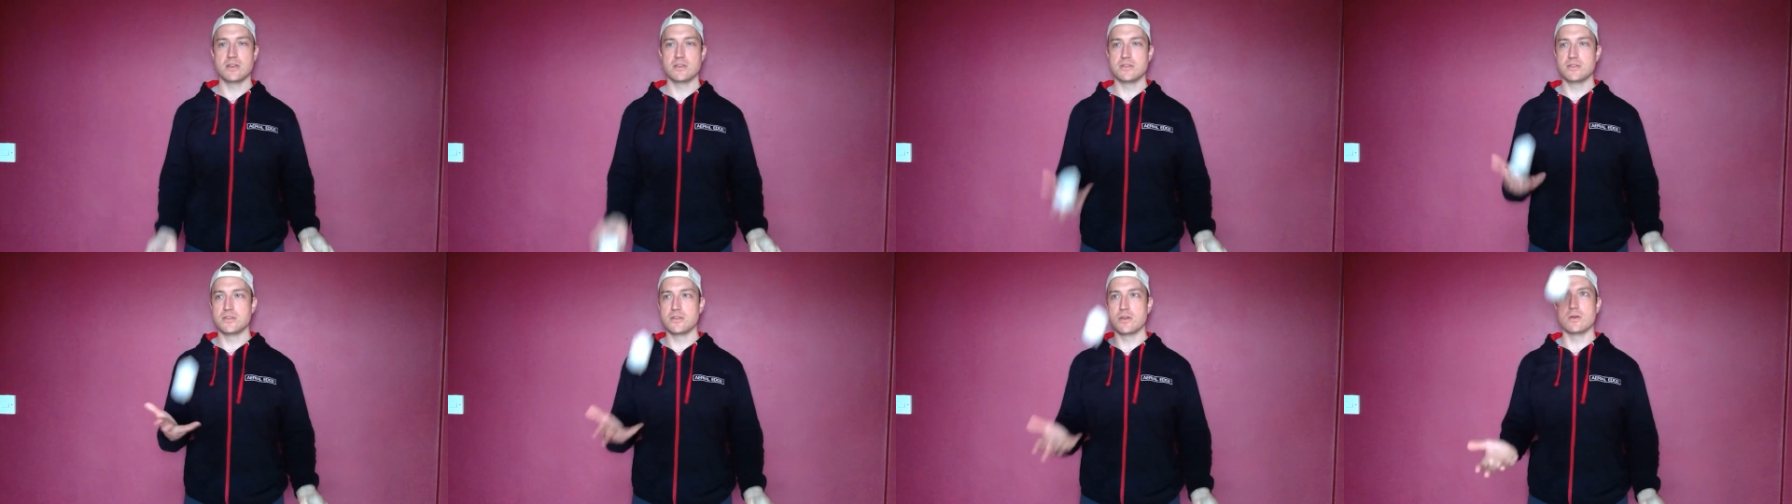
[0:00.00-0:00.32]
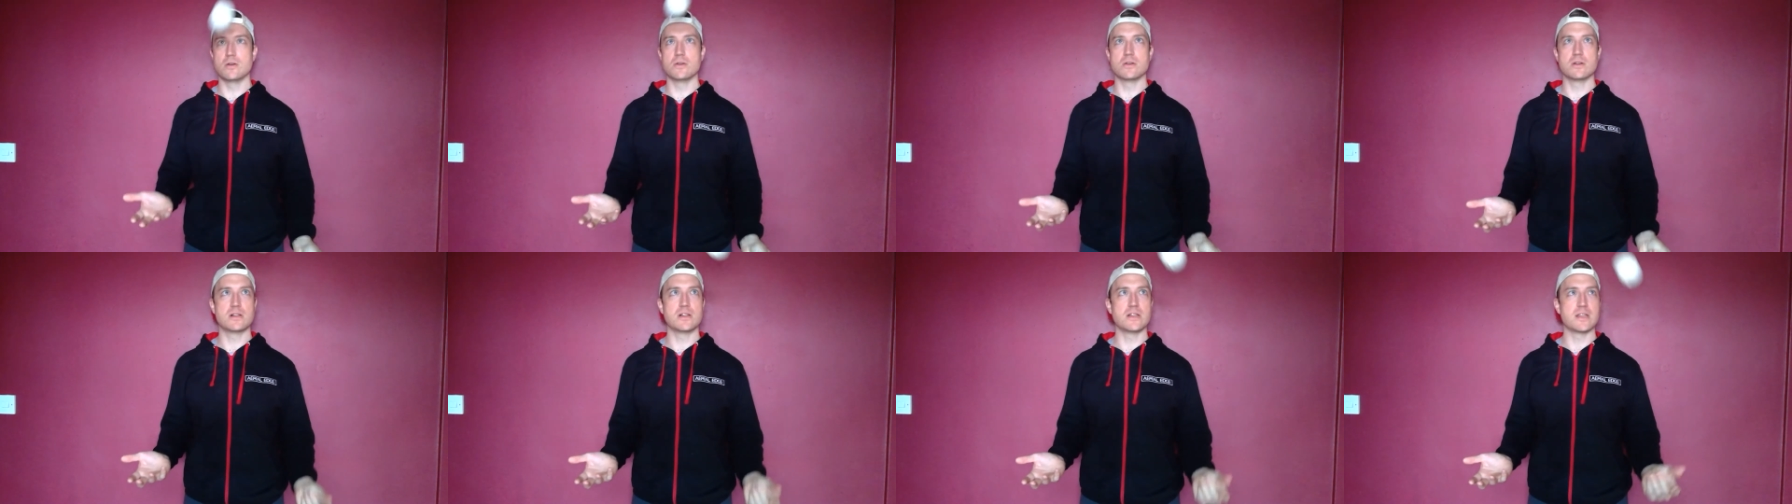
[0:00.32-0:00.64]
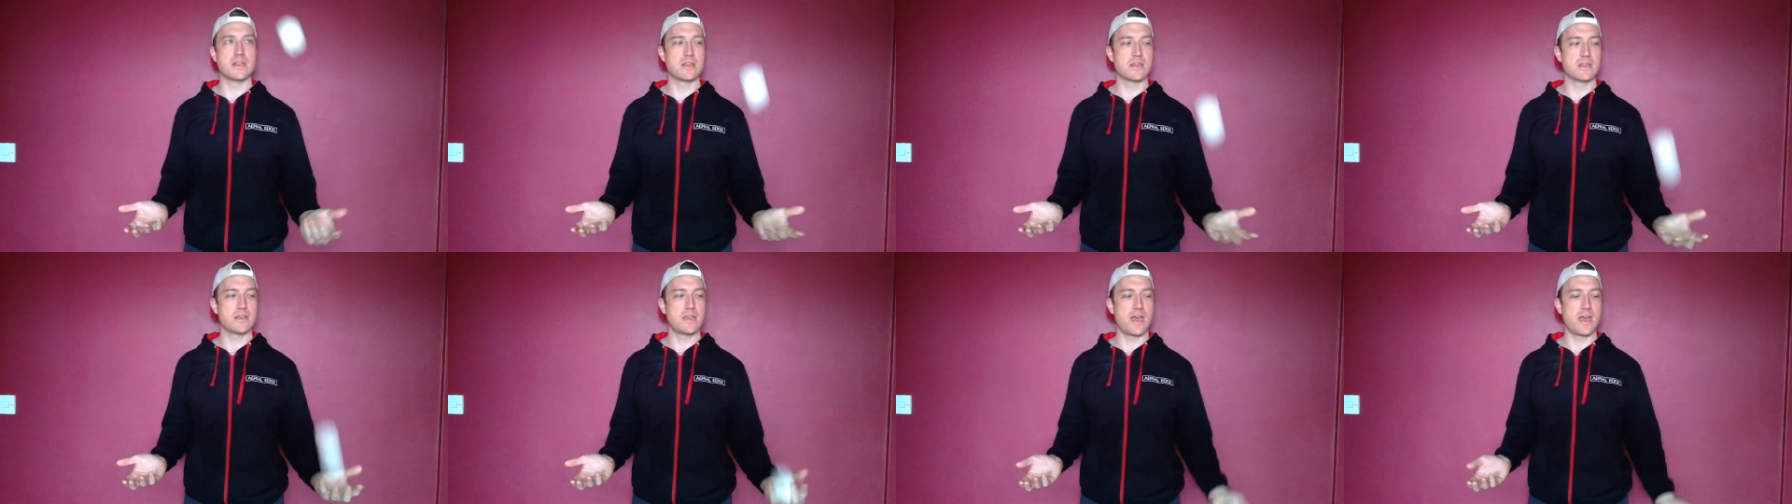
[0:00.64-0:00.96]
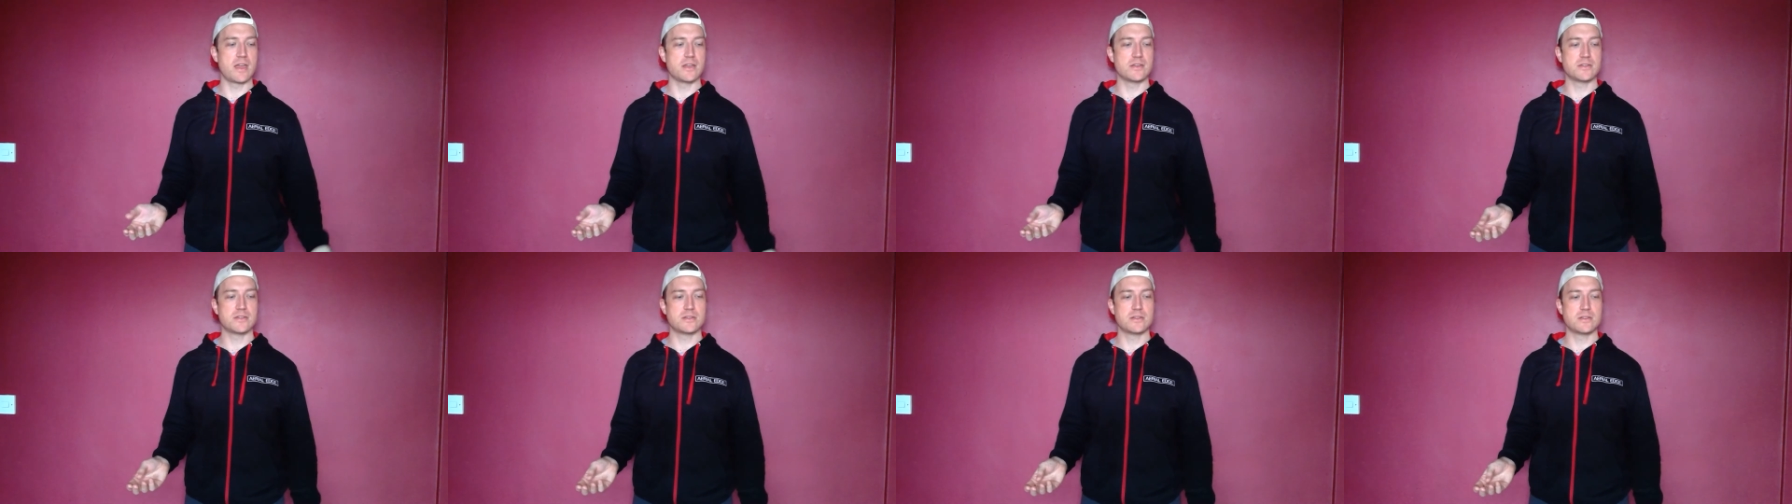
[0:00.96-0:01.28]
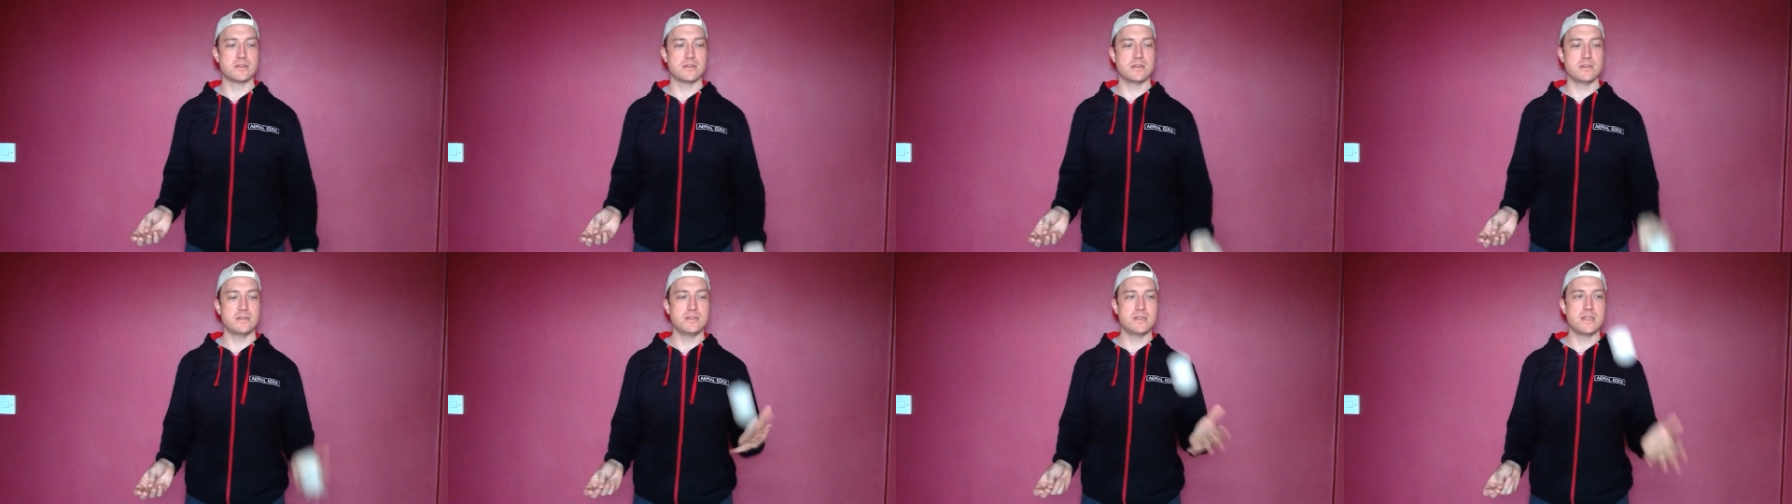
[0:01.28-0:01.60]
Dong, click, catch.
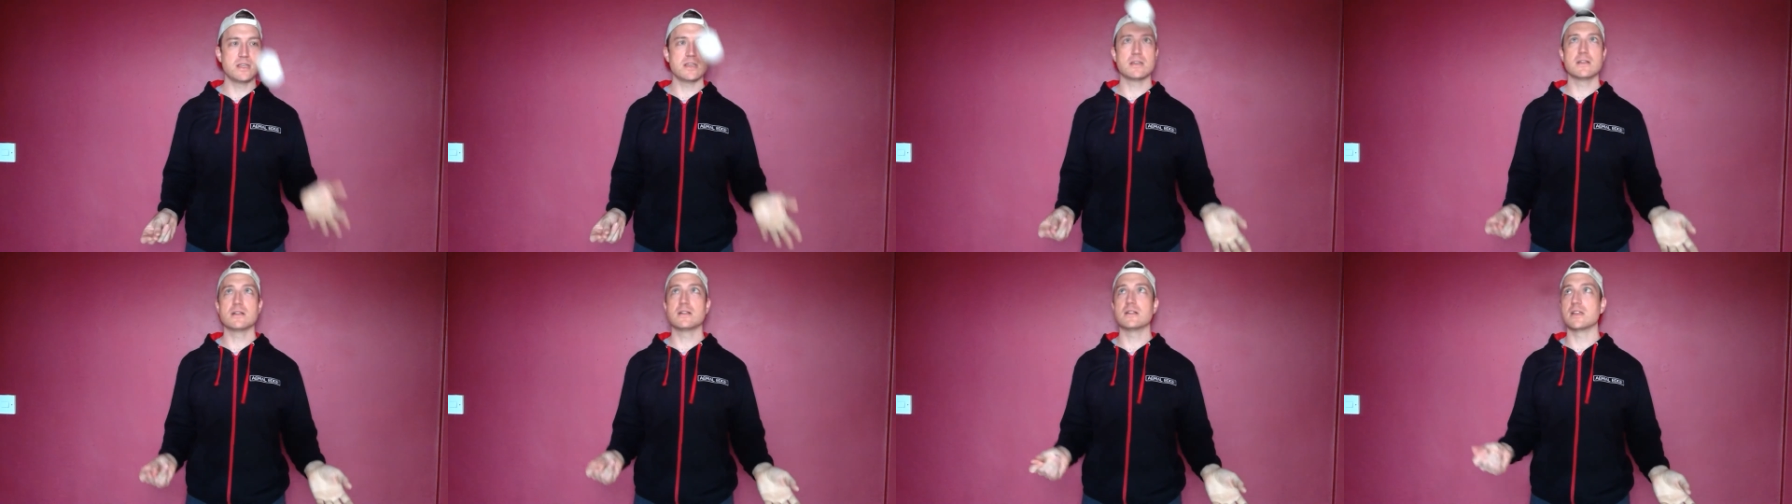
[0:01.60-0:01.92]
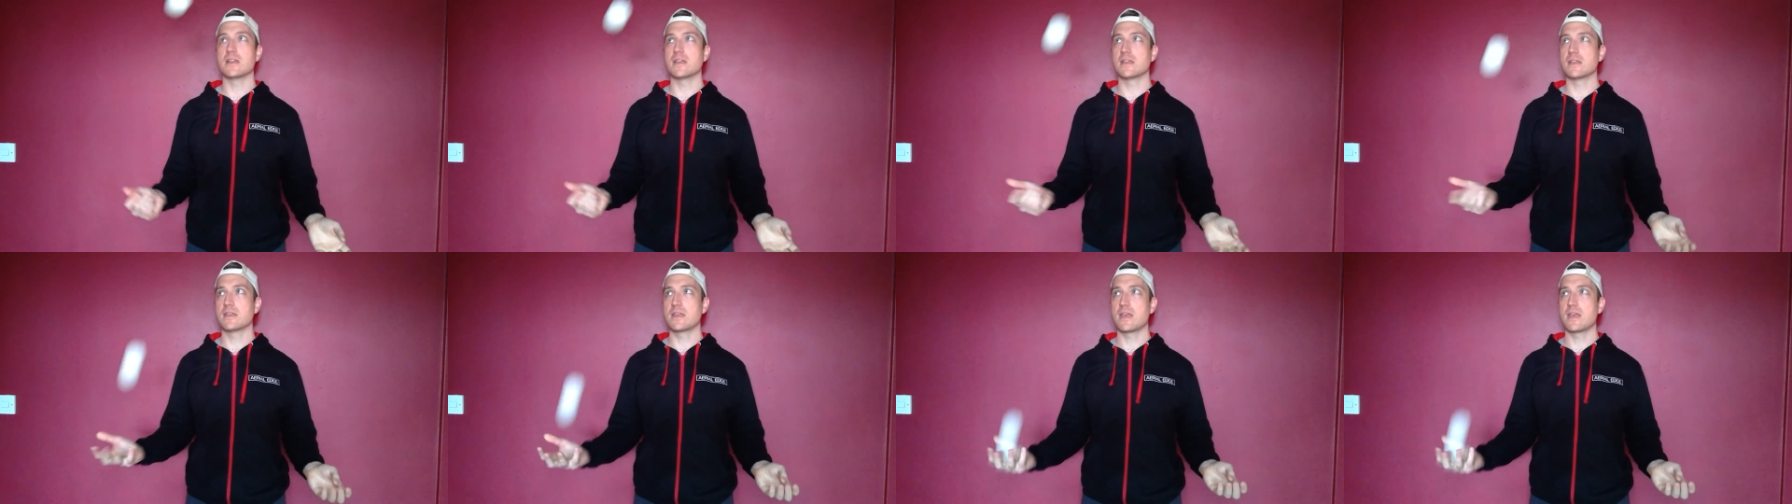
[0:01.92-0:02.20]
Ding, click,